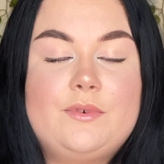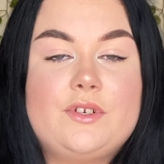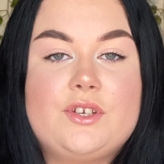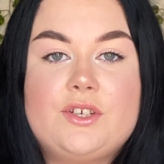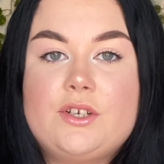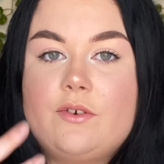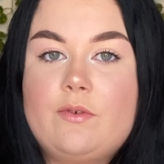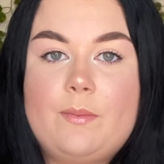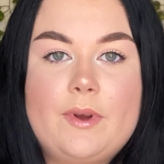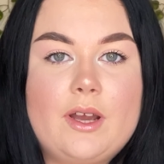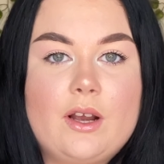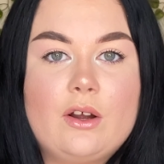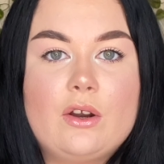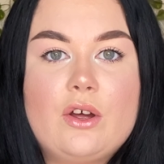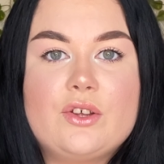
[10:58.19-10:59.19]
just shove a bit
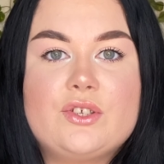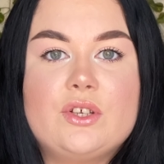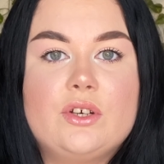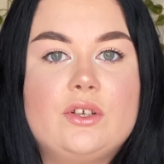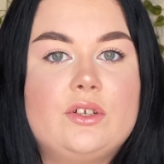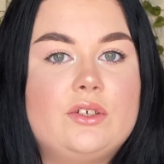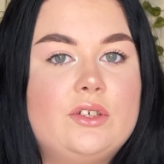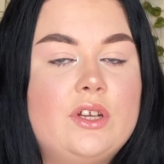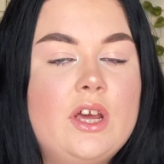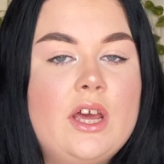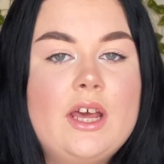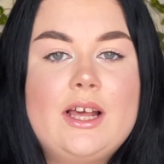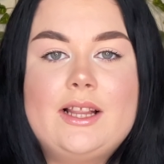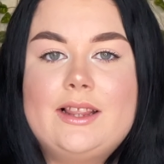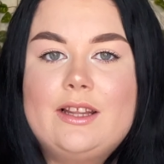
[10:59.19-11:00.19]
of gloss on,
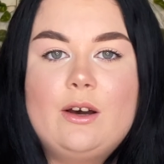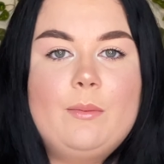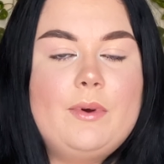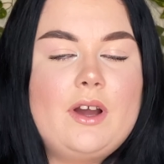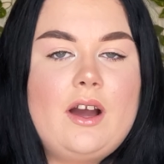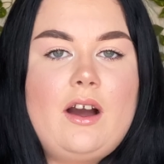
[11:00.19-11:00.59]
a little bit of